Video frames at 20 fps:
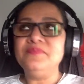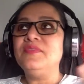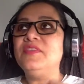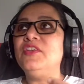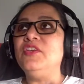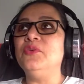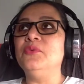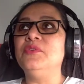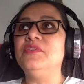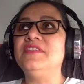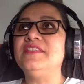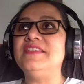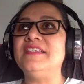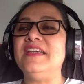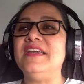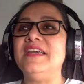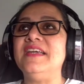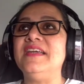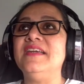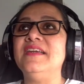You would
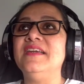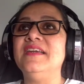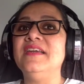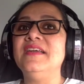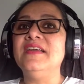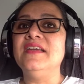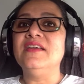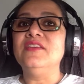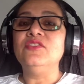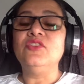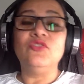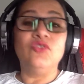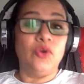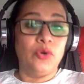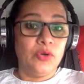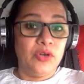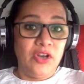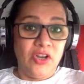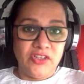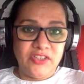say, The Road
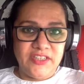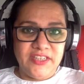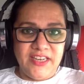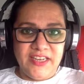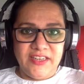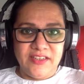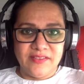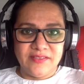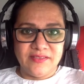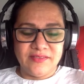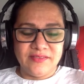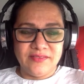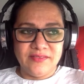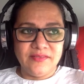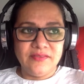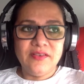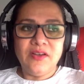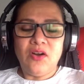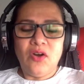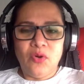Not Taken,
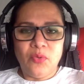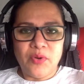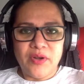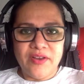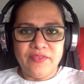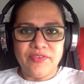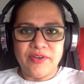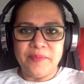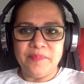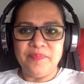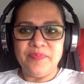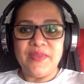or whatever.